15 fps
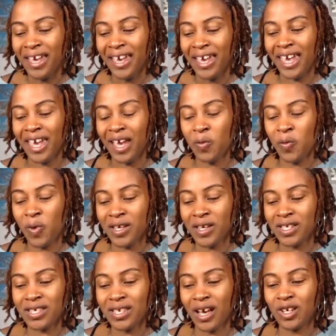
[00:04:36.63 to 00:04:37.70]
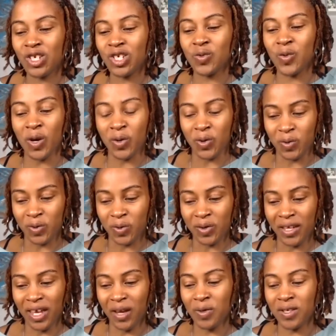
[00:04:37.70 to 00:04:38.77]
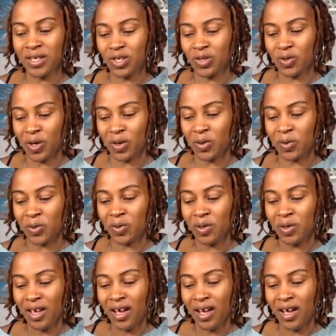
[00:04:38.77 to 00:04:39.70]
It was a struggle. It was a struggle.